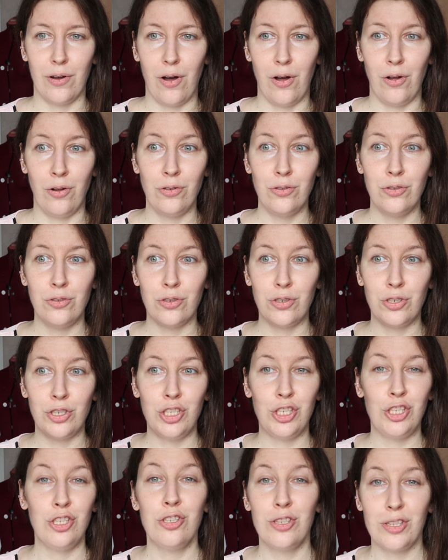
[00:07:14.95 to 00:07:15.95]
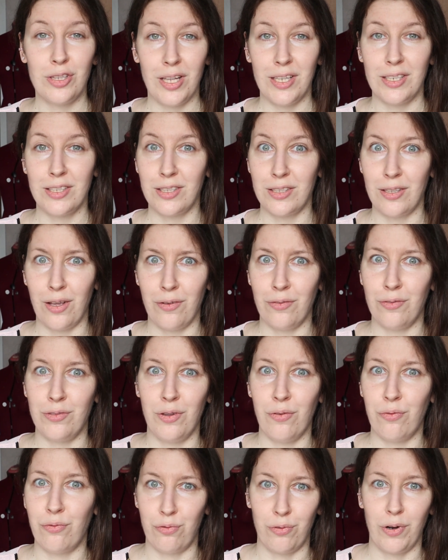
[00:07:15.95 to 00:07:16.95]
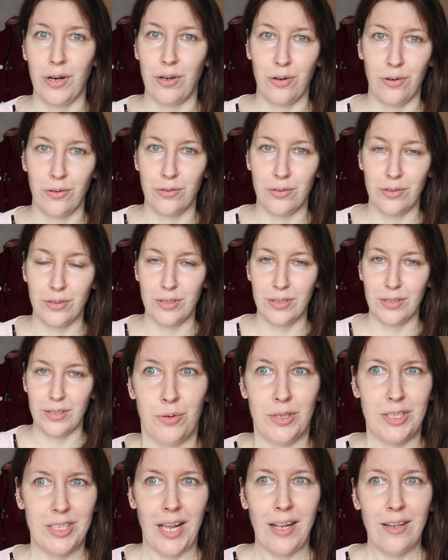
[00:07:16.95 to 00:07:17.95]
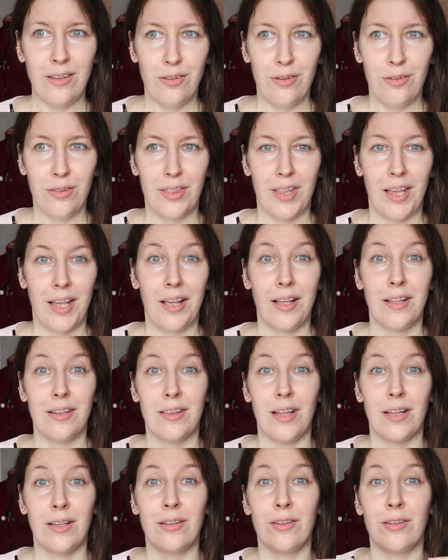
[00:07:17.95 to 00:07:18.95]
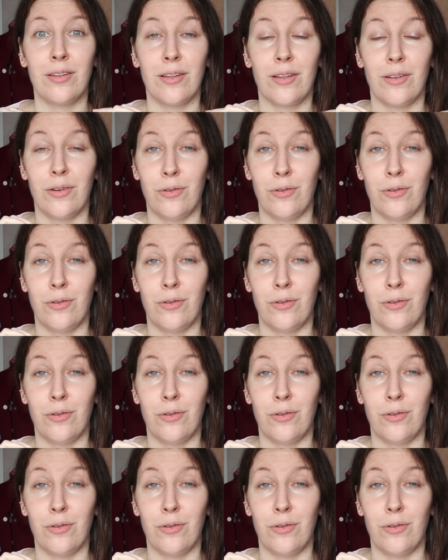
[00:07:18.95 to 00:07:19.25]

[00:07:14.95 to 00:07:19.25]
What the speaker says: all the cuteness of the freckles. We tend to think that